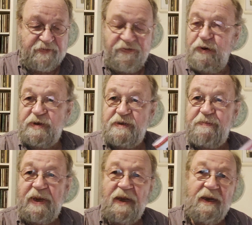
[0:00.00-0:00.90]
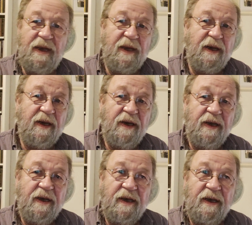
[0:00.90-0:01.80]
first built in
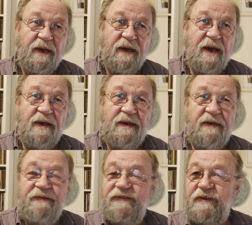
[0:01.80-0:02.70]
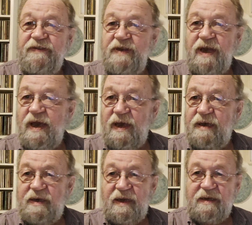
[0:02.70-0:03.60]

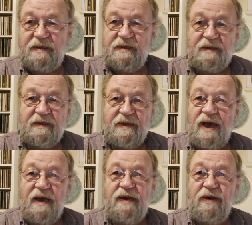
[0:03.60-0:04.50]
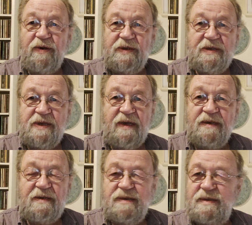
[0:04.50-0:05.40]
1958, and I know it
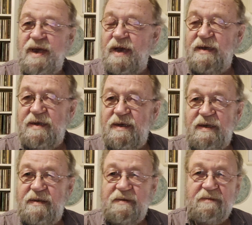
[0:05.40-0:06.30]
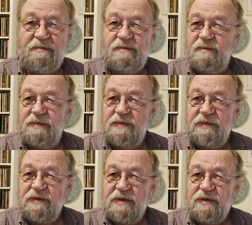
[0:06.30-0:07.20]
since
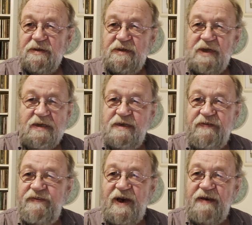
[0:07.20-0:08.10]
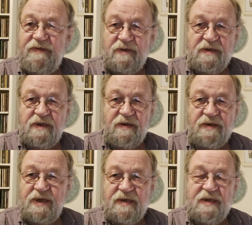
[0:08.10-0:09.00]
1965 or so,
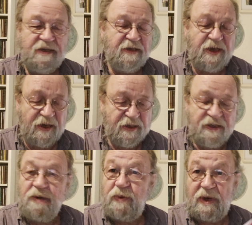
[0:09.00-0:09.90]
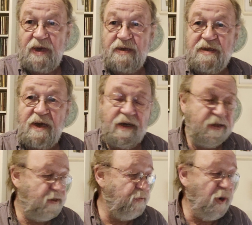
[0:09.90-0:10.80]
66, when I
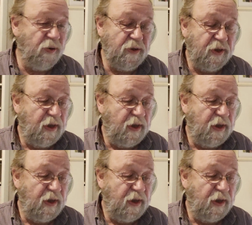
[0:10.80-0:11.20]
started smoke.